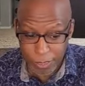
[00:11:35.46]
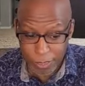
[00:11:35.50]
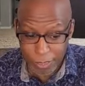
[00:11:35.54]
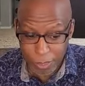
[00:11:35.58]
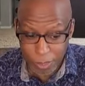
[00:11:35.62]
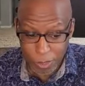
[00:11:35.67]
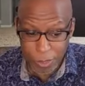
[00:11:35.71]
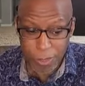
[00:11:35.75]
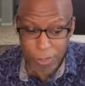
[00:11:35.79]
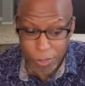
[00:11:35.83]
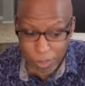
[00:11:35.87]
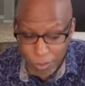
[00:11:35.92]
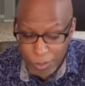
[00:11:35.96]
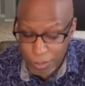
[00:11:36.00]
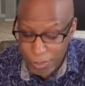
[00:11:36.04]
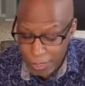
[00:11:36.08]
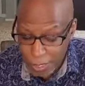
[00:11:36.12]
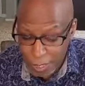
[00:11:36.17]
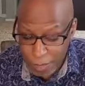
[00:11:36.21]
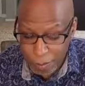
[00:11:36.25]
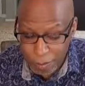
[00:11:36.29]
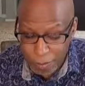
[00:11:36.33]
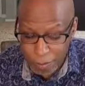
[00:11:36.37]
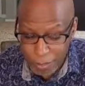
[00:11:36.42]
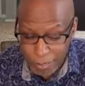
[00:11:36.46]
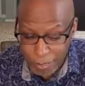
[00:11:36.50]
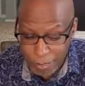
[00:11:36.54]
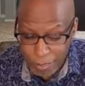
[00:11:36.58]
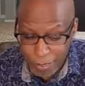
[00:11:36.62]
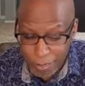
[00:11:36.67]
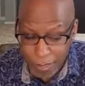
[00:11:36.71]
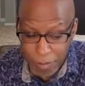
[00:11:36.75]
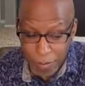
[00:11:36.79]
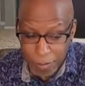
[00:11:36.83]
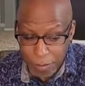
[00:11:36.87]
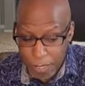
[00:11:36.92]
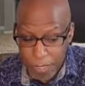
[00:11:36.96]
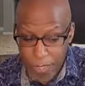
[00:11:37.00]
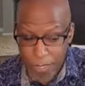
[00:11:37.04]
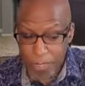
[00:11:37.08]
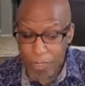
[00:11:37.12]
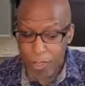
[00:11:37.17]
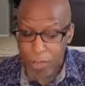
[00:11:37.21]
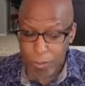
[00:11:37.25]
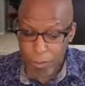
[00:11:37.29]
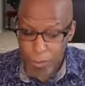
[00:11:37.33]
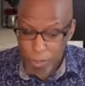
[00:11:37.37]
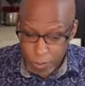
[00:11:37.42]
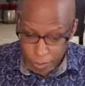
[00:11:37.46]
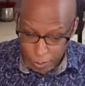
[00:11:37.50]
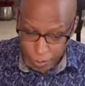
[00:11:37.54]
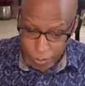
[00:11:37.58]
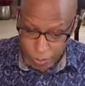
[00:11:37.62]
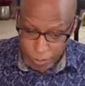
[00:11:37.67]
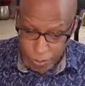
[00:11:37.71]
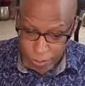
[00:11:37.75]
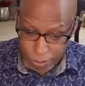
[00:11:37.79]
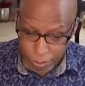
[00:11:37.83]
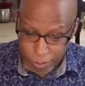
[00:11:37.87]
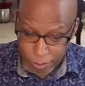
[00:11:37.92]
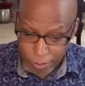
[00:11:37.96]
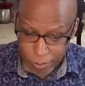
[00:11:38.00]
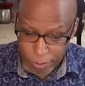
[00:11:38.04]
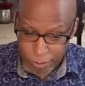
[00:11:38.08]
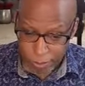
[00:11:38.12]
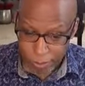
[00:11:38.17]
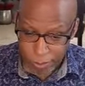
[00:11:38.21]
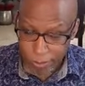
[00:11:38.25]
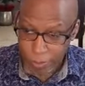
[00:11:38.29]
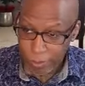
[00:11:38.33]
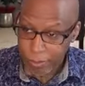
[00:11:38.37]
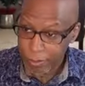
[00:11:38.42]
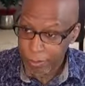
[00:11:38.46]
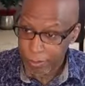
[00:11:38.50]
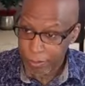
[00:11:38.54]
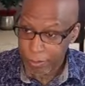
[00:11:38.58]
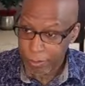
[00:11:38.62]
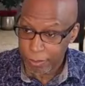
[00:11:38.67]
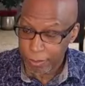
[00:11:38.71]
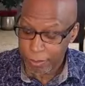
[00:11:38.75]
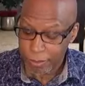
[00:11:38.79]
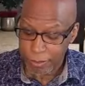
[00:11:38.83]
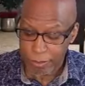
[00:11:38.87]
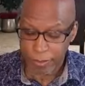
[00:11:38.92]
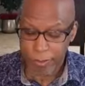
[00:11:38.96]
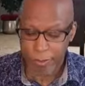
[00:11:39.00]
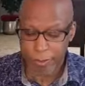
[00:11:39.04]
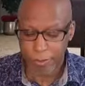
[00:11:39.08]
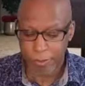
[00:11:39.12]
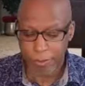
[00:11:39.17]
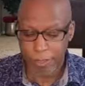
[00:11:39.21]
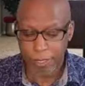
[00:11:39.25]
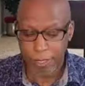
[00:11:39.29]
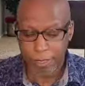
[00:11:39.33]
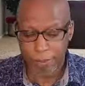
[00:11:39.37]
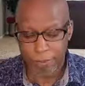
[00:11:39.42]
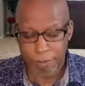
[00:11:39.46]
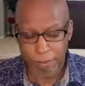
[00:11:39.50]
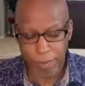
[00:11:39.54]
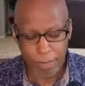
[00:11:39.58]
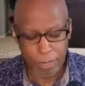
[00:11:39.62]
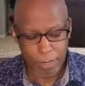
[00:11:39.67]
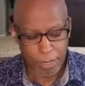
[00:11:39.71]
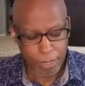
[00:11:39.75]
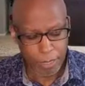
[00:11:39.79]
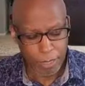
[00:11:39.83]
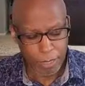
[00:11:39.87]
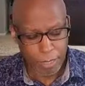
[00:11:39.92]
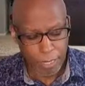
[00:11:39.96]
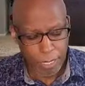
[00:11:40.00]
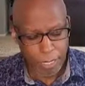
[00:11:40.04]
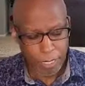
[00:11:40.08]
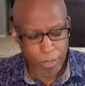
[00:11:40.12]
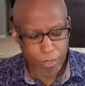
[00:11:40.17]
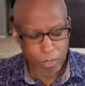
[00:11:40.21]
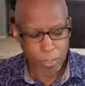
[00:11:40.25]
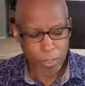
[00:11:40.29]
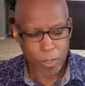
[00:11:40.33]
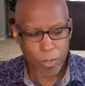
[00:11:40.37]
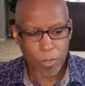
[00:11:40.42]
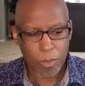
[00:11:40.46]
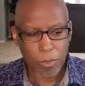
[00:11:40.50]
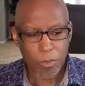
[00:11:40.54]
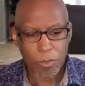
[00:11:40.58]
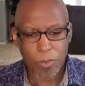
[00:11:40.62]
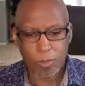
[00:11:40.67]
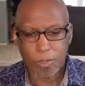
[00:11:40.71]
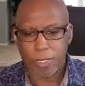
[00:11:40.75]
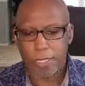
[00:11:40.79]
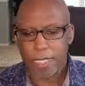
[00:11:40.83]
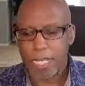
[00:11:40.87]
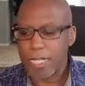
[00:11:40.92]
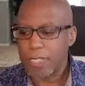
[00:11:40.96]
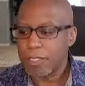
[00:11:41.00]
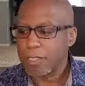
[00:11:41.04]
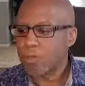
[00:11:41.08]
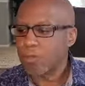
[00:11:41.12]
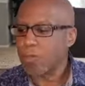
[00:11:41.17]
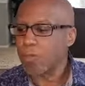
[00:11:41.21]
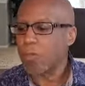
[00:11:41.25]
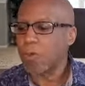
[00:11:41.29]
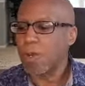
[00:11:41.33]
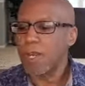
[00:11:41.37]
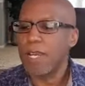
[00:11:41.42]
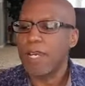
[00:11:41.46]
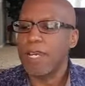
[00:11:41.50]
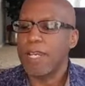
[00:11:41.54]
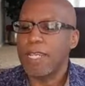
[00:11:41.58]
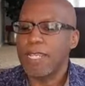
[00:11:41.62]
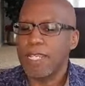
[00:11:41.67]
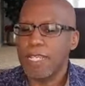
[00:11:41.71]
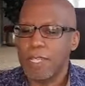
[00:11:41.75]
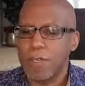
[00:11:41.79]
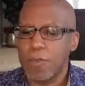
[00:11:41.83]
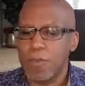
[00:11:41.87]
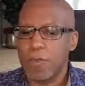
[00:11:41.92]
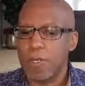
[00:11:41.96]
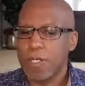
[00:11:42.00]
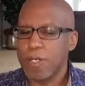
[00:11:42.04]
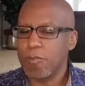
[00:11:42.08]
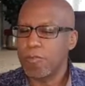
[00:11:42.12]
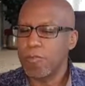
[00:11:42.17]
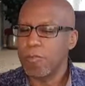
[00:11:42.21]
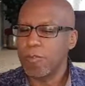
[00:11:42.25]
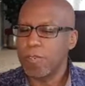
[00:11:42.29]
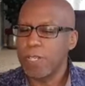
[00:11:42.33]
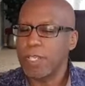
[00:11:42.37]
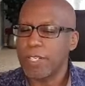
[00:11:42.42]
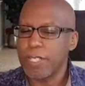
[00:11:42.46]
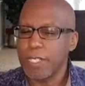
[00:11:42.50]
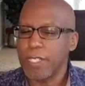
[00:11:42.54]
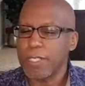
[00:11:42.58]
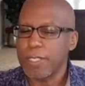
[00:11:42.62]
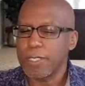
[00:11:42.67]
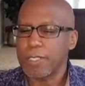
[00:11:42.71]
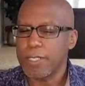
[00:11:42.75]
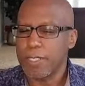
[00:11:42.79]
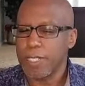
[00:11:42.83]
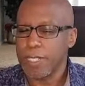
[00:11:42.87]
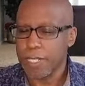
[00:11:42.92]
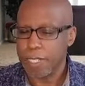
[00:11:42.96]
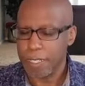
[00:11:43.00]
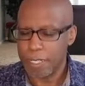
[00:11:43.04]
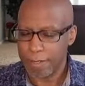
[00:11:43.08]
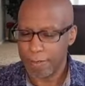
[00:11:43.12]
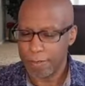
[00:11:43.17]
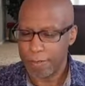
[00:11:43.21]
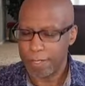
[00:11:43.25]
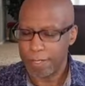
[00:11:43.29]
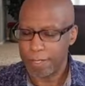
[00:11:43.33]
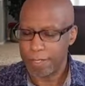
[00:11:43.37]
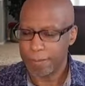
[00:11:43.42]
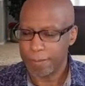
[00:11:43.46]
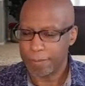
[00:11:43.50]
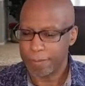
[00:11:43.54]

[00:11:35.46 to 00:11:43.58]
is also accompanied by good works. Yes. Amen. Right? Mm-hmm. And so that's why if we really are saved,